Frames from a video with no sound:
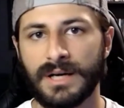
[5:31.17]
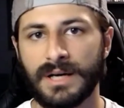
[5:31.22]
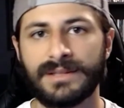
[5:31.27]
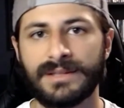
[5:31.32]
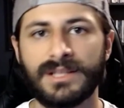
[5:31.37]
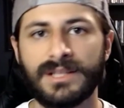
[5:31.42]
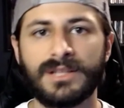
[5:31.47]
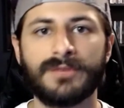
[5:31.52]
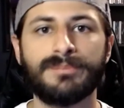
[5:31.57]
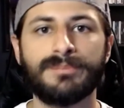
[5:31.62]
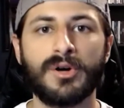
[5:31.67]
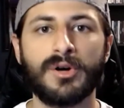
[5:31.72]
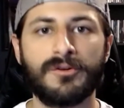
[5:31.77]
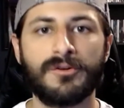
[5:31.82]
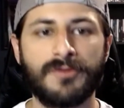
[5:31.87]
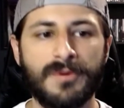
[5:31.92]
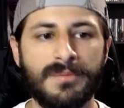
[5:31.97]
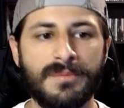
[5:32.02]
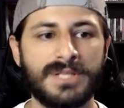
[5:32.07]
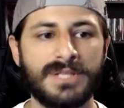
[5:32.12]
and I think the book
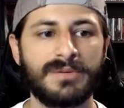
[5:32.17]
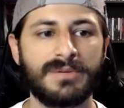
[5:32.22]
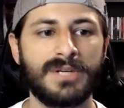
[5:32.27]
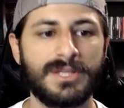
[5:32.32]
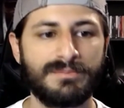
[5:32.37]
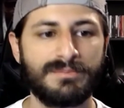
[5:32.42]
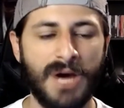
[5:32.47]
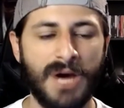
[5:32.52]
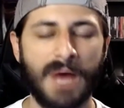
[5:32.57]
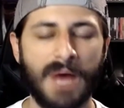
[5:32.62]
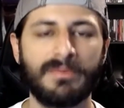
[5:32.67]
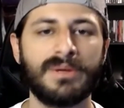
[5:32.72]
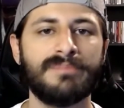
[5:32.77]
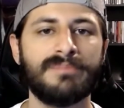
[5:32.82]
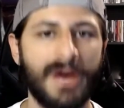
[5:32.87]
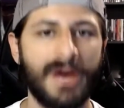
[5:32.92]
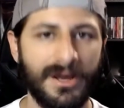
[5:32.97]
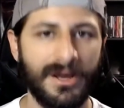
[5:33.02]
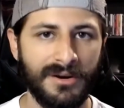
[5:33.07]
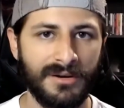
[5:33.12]
form is probably
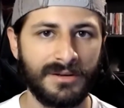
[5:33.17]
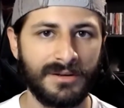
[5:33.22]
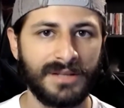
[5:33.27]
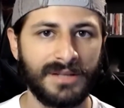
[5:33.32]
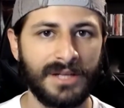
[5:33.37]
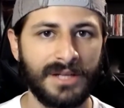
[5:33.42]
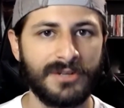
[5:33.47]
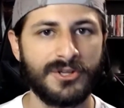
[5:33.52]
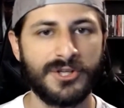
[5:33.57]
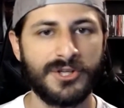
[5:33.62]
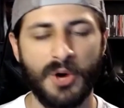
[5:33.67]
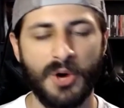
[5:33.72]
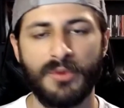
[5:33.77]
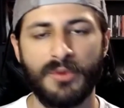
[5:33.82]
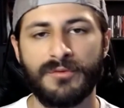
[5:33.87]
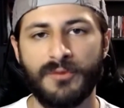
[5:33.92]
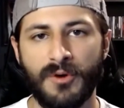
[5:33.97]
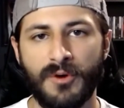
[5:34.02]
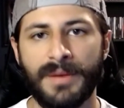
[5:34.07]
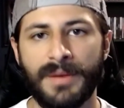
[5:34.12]
better than a show
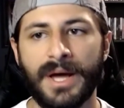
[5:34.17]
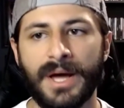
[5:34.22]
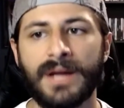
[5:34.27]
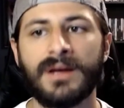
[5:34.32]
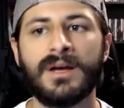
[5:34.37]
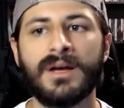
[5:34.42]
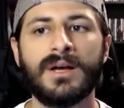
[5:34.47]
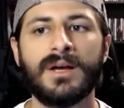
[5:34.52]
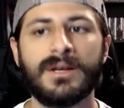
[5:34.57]
format.